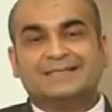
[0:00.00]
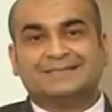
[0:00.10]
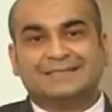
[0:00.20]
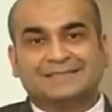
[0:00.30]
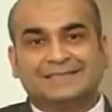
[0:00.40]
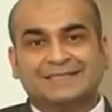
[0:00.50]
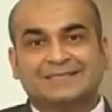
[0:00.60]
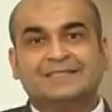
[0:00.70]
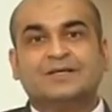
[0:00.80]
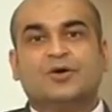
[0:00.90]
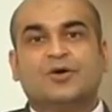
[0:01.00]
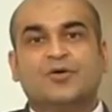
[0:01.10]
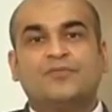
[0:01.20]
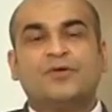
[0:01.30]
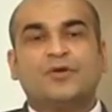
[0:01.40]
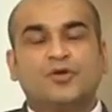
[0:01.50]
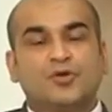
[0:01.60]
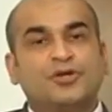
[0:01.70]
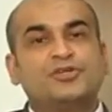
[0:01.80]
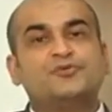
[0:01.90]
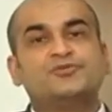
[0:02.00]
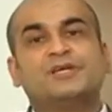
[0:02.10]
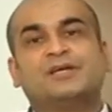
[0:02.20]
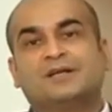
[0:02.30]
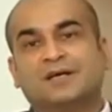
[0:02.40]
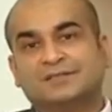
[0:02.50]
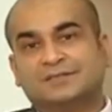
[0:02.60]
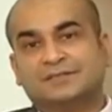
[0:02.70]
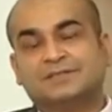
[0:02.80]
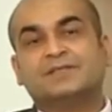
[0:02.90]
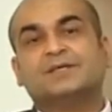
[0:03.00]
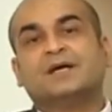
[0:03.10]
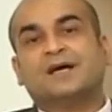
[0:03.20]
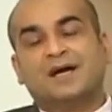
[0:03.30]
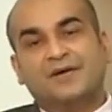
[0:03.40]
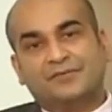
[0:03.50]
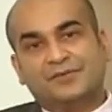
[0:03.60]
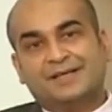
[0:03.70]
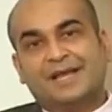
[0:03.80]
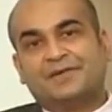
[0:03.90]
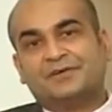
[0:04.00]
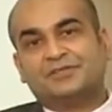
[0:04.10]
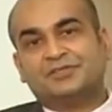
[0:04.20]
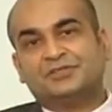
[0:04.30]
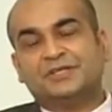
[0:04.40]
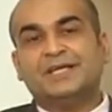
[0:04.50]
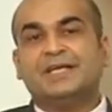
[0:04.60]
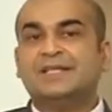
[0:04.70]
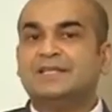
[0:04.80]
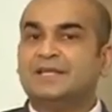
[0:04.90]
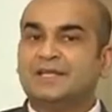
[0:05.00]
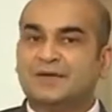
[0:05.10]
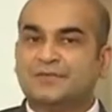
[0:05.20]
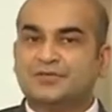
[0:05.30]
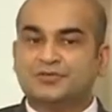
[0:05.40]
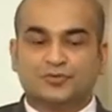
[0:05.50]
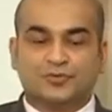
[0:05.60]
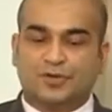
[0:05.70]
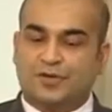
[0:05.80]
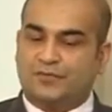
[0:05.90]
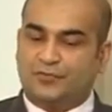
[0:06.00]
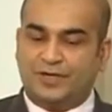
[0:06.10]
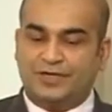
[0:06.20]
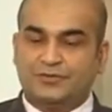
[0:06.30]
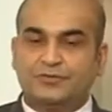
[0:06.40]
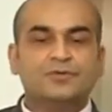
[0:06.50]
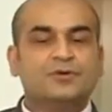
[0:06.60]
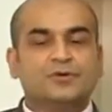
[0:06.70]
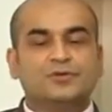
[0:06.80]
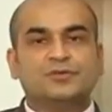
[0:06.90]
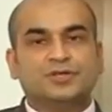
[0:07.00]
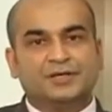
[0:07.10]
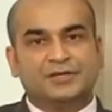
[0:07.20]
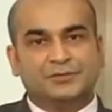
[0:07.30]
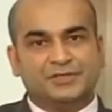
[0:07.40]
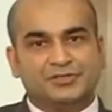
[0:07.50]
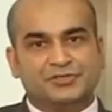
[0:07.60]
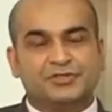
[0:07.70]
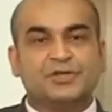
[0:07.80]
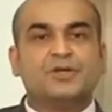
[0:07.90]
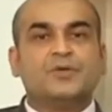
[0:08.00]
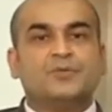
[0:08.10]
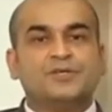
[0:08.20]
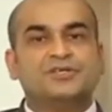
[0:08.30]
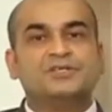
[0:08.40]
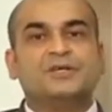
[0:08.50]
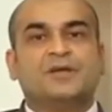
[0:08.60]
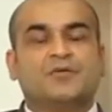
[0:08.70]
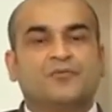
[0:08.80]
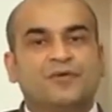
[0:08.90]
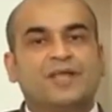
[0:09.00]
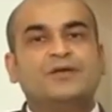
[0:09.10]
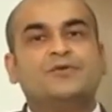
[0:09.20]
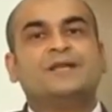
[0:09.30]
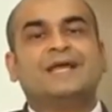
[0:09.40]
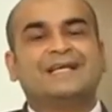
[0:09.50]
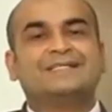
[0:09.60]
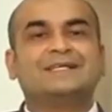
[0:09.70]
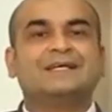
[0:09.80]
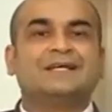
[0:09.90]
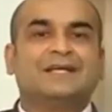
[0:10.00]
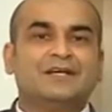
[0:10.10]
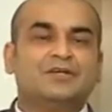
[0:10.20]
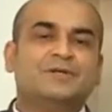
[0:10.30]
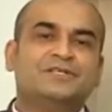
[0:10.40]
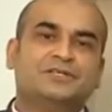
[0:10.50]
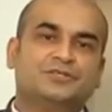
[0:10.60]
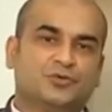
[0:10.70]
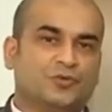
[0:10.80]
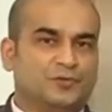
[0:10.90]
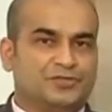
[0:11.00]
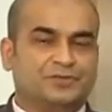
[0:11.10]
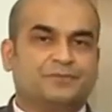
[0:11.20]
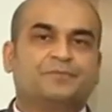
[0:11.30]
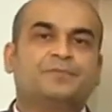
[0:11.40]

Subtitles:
a success of not using glasses after the cataract surgery in the near vision zone of 22 to 32 inches, which is a very good, excellent intermediate zone vision.